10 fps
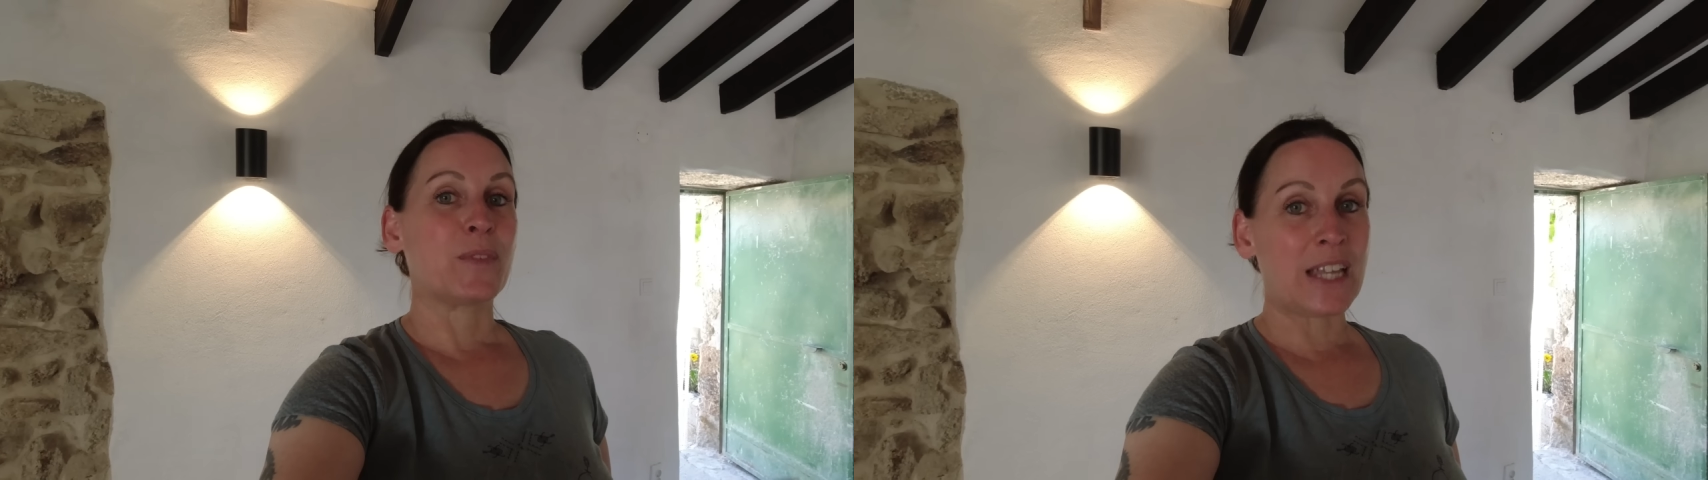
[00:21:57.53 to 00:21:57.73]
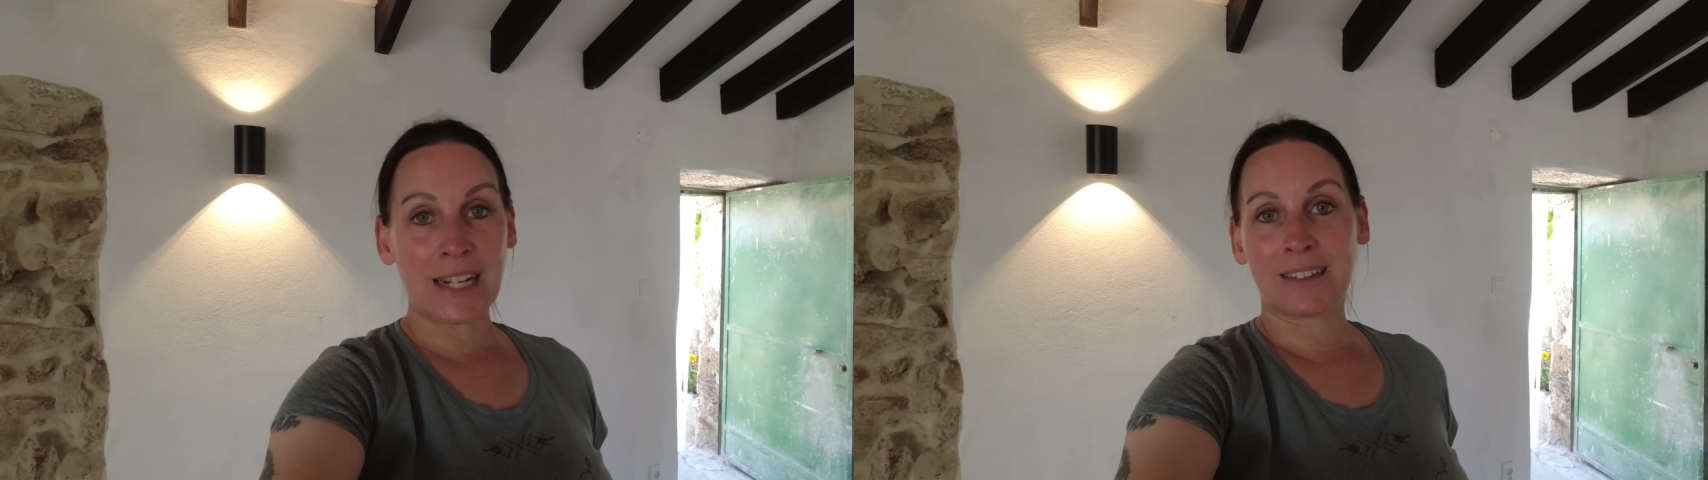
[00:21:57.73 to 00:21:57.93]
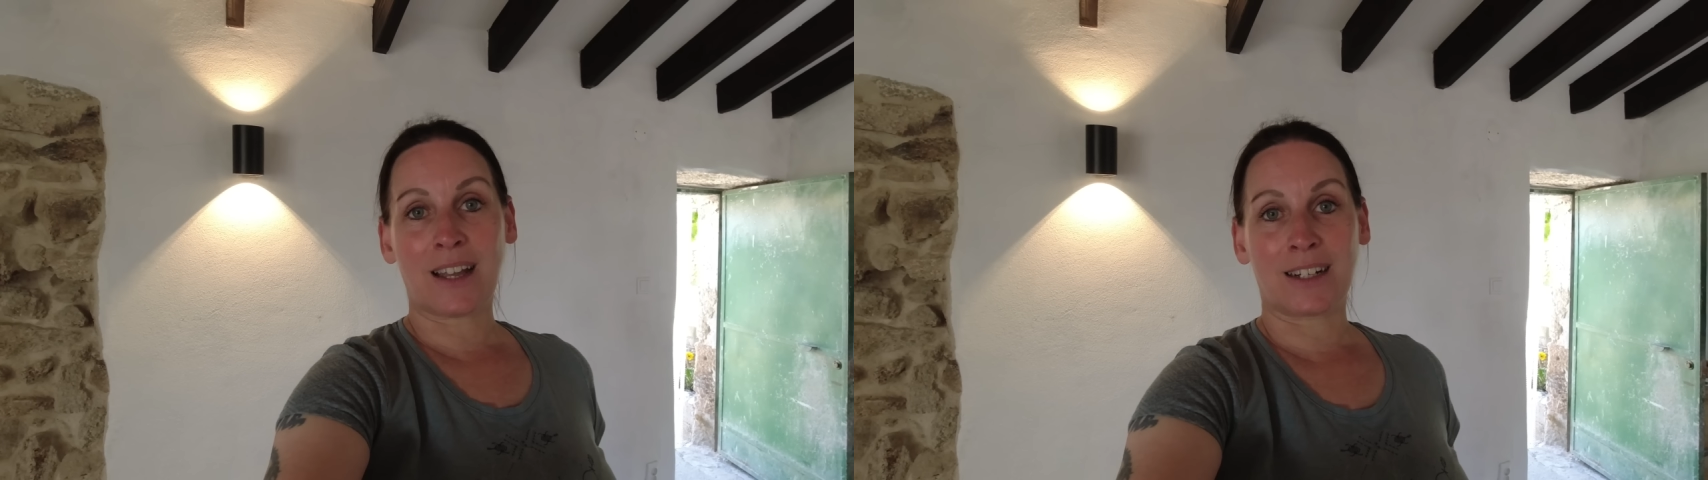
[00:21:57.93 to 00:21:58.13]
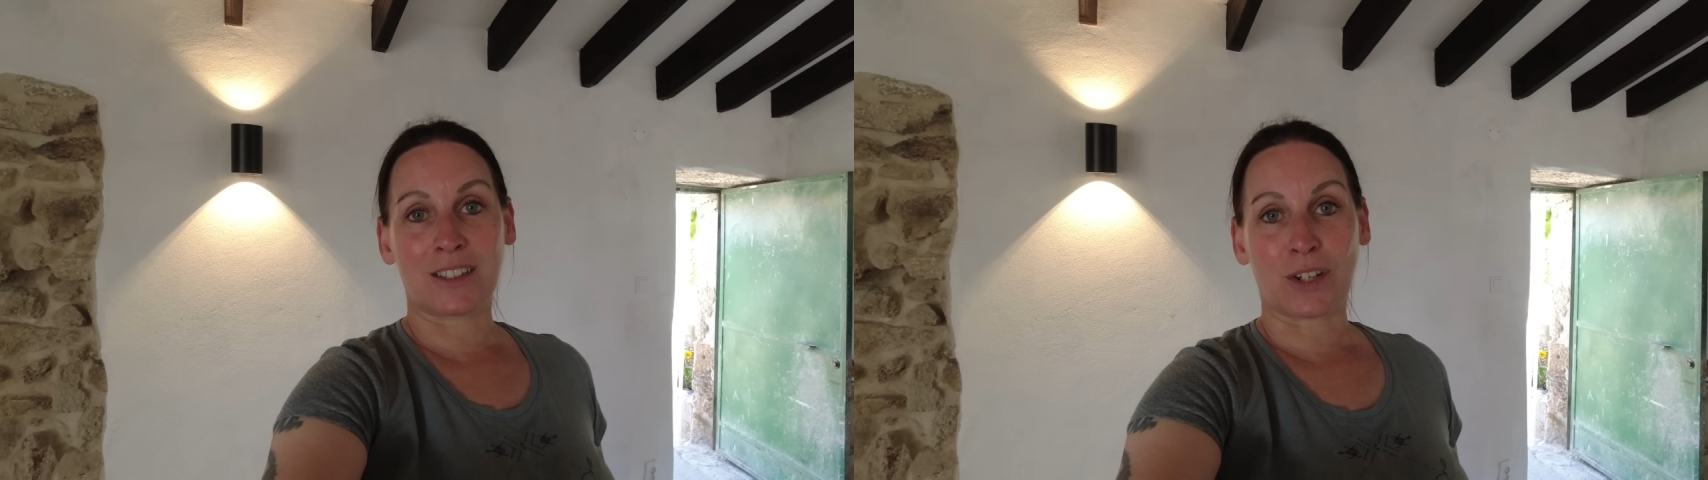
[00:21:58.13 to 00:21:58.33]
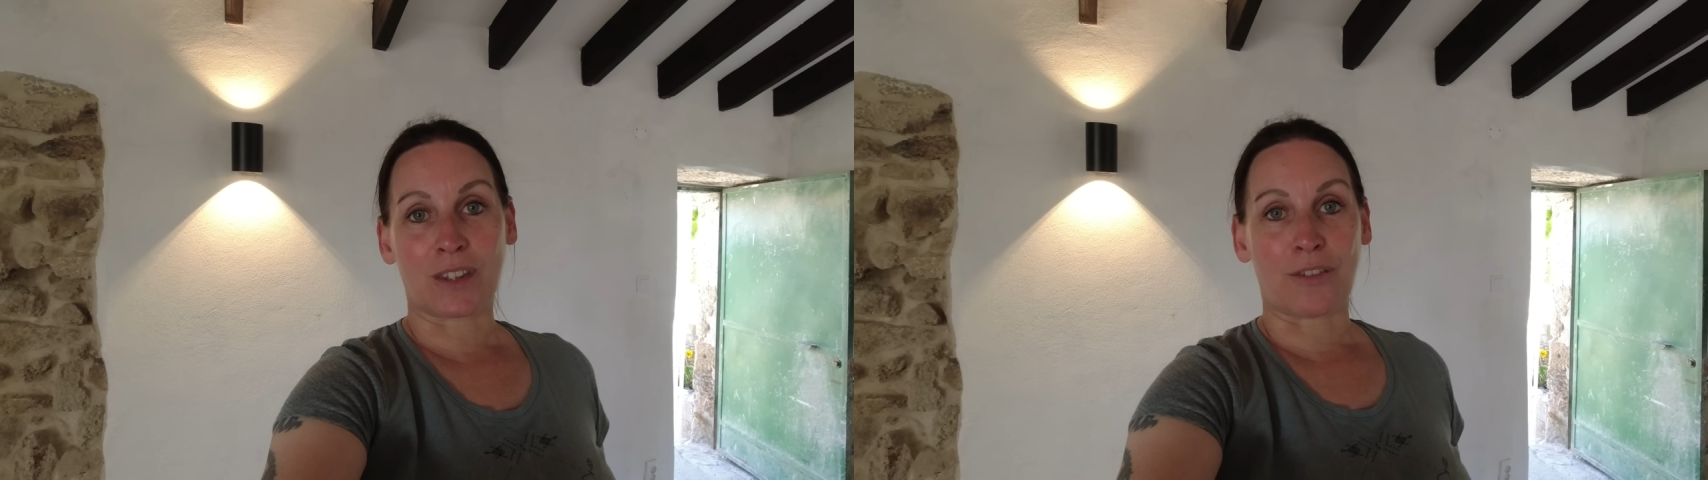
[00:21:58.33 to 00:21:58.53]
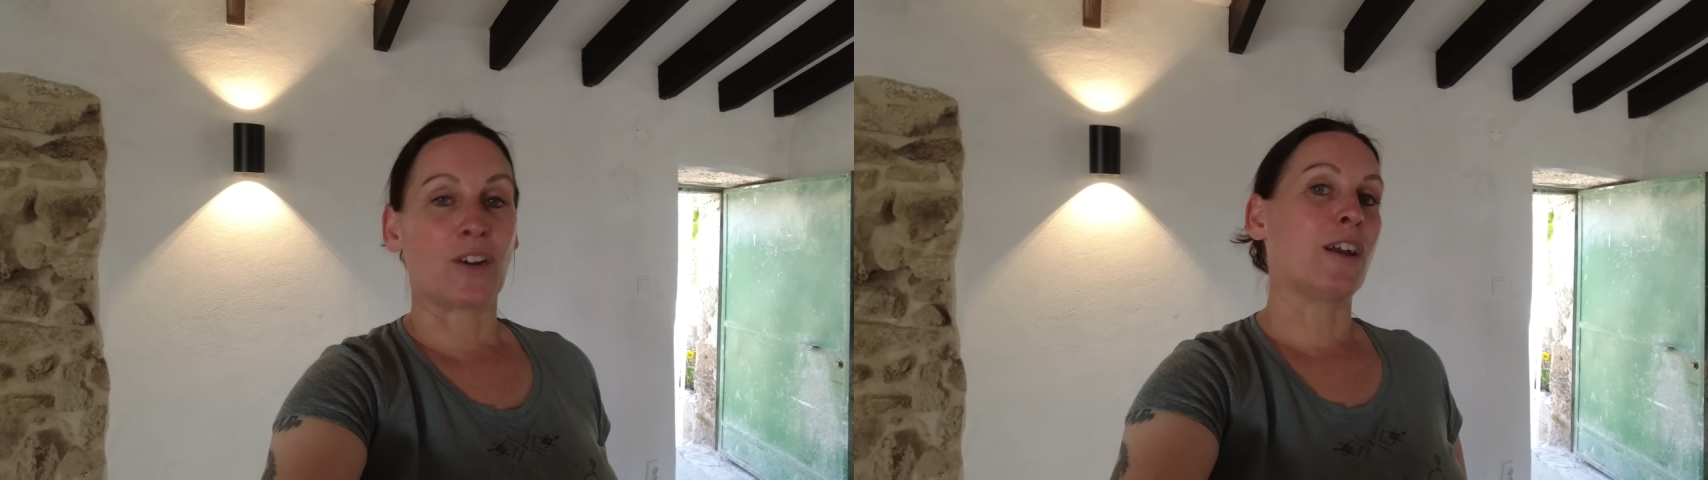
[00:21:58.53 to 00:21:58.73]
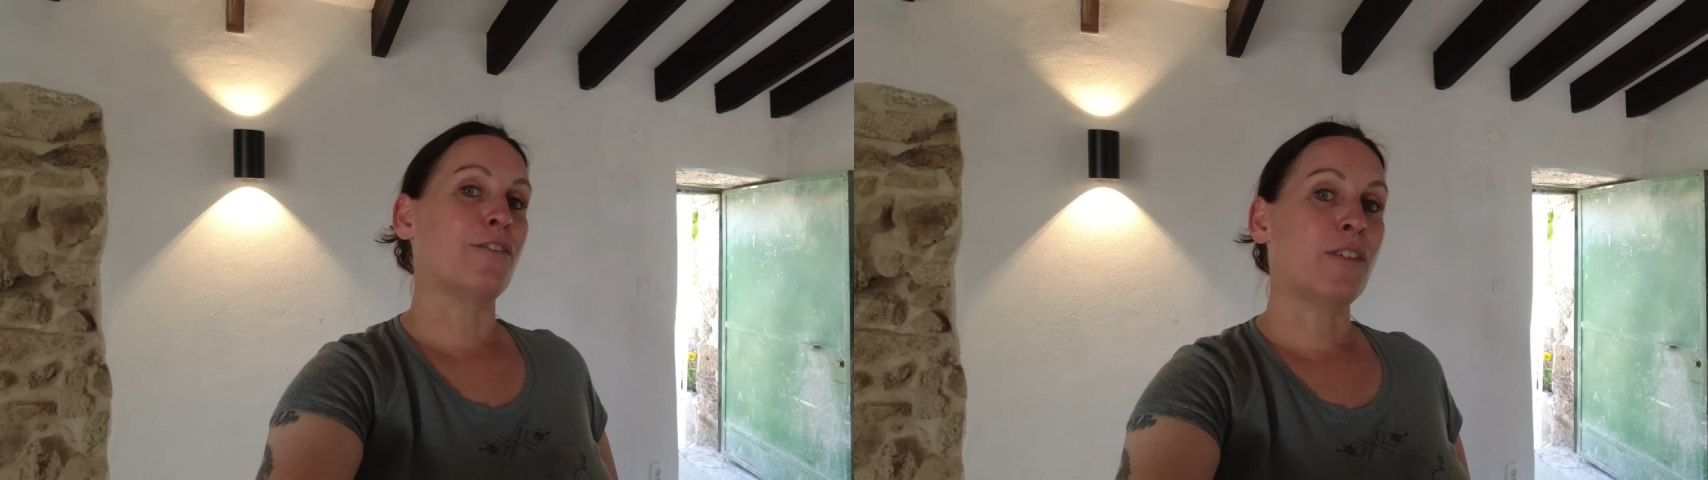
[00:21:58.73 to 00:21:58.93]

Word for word: get it done in South Africa,